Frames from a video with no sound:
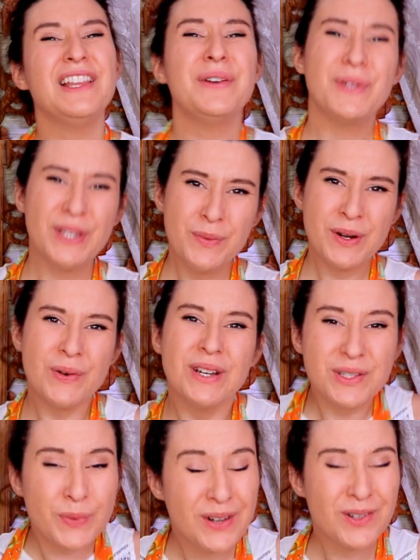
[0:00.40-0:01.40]
Hello
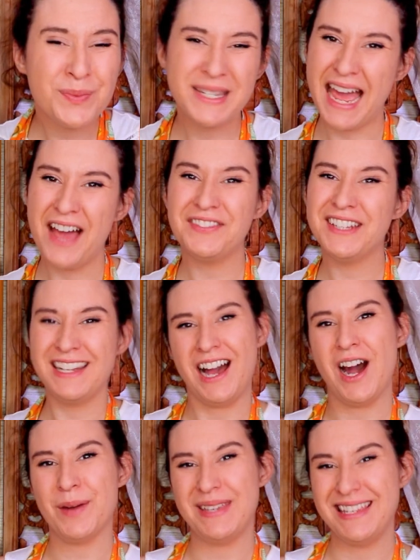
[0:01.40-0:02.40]
humanoids, welcome to Halfling
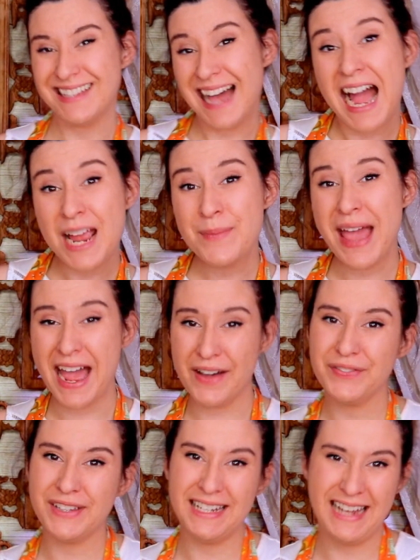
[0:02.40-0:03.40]
Hobbies. I'm
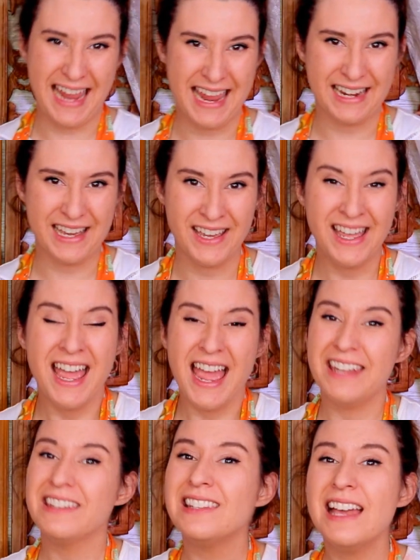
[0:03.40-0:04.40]
Halfling Hannah,
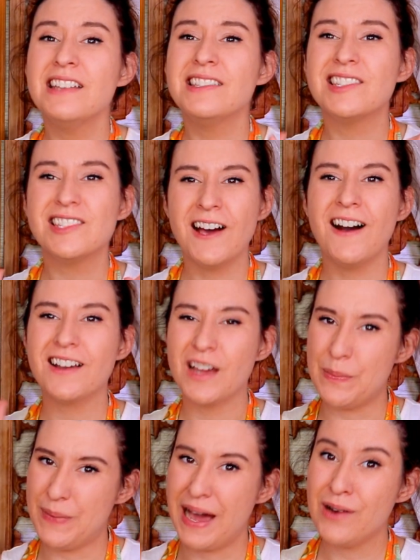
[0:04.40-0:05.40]
and let's talk
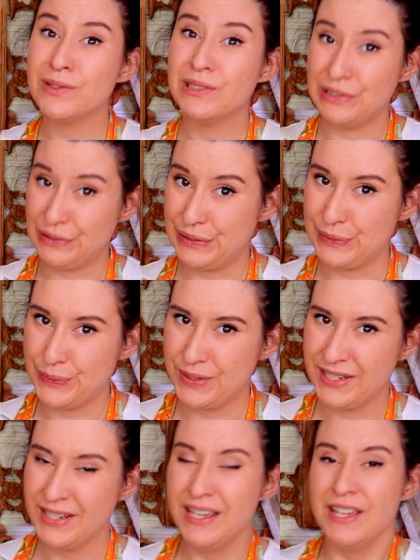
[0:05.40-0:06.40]
about
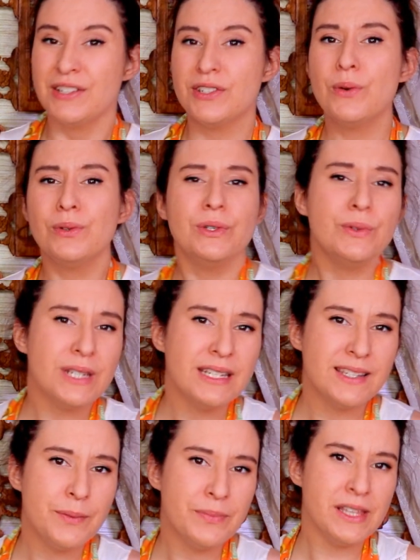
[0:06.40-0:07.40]
loot. So loot
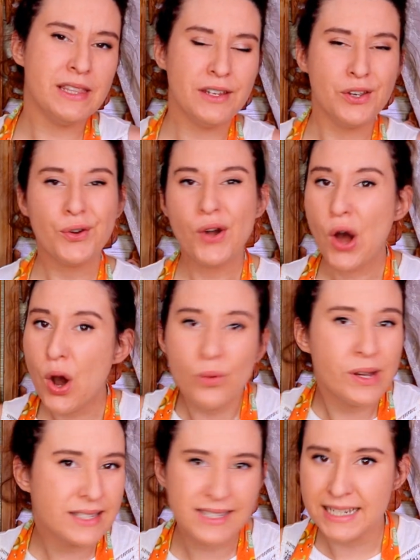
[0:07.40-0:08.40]
is something that you're
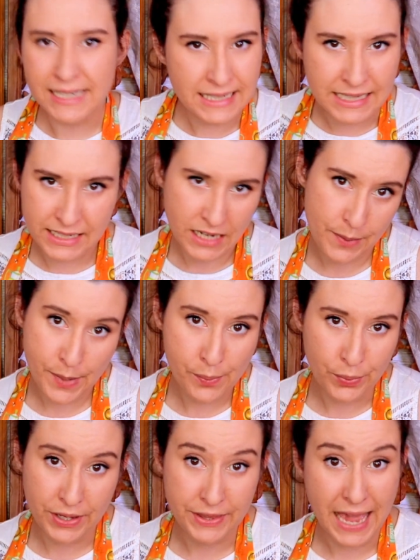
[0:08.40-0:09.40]
always going to need to come
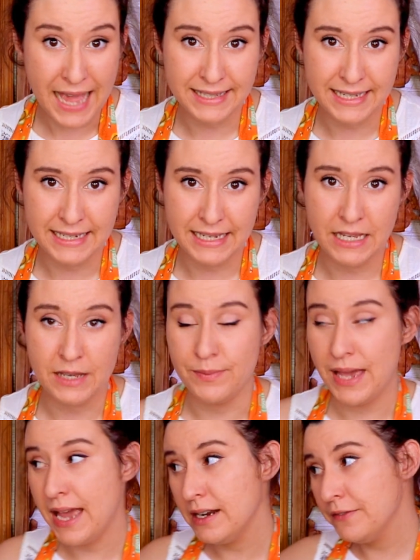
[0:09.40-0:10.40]
up with as a
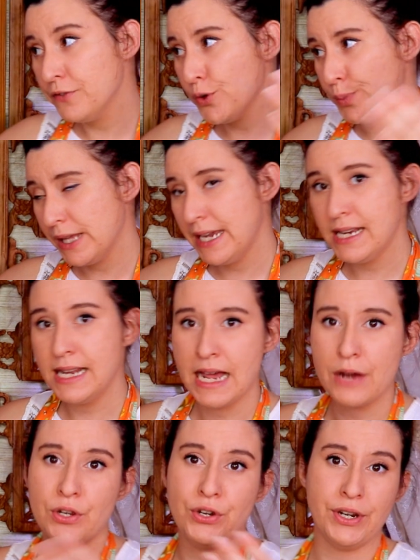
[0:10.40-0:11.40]
DM, and if you're planning
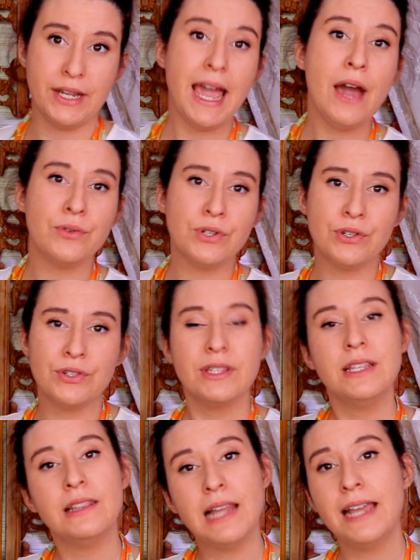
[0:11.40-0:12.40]
out your encounters,
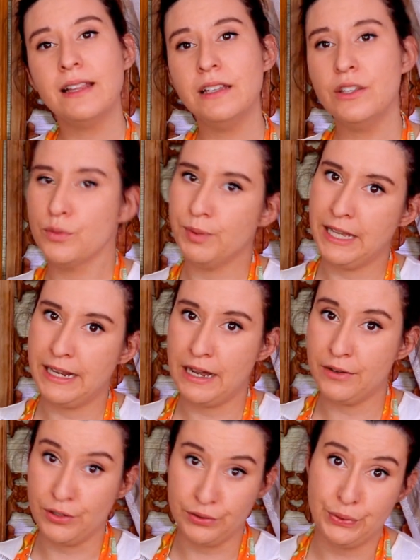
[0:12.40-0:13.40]
then likely you plan
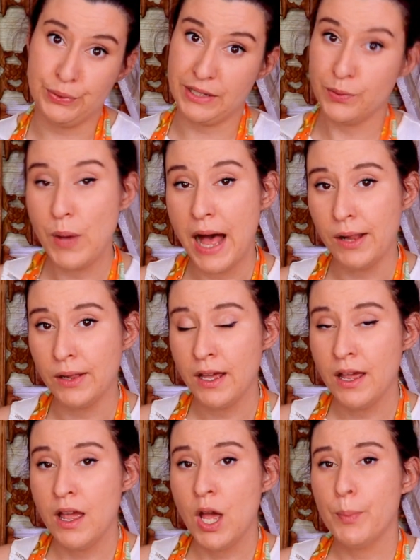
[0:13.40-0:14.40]
out your loot as well.
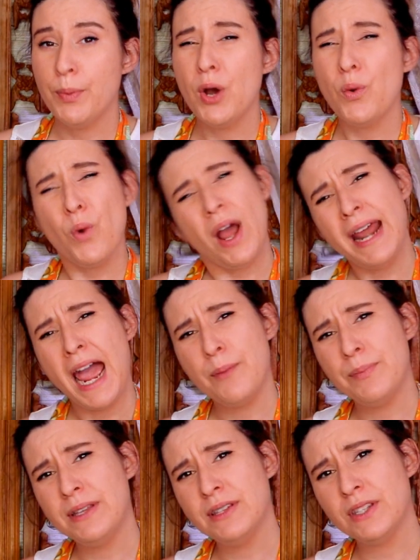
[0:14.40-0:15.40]
But what
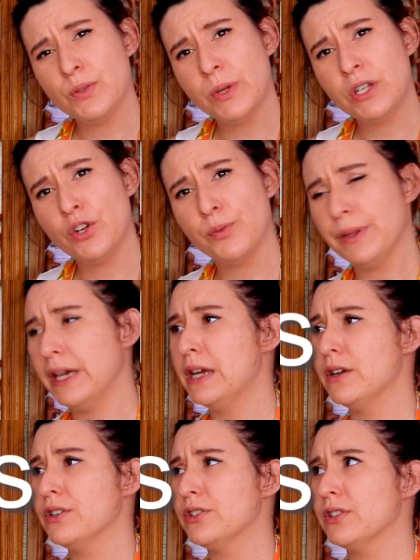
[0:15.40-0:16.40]
happens when your
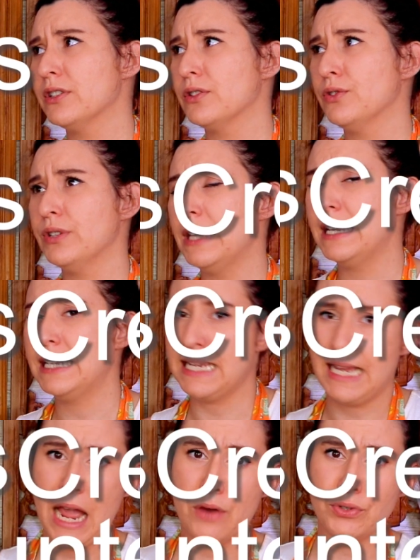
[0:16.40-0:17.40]
players create
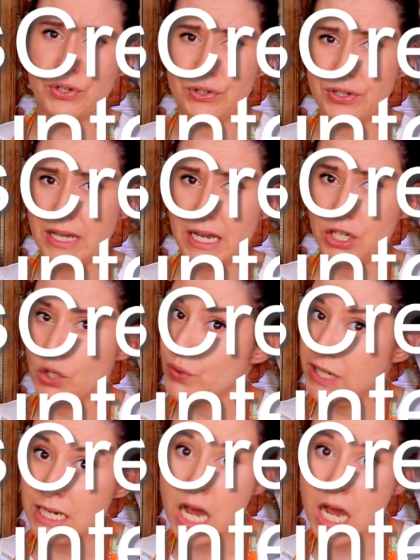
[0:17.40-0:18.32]
encounters that you did